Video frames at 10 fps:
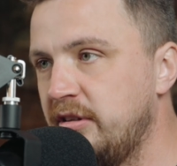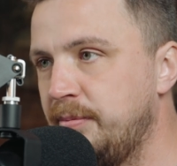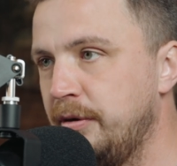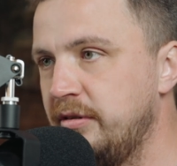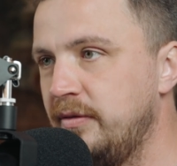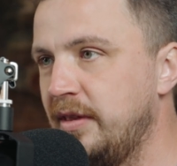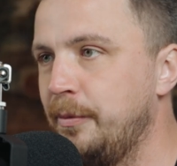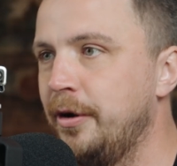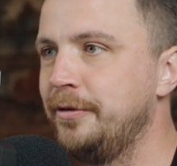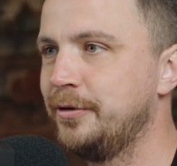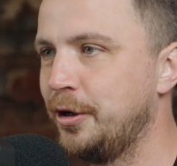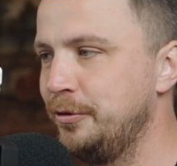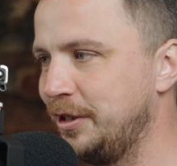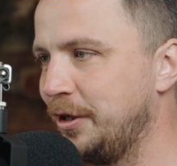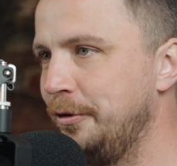experience if they weren't
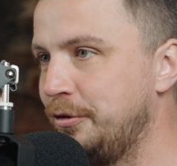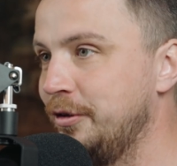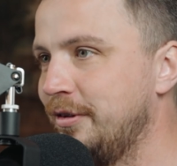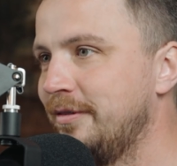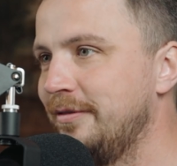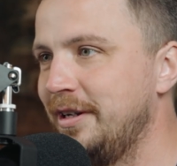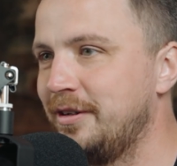coaching coaches, right?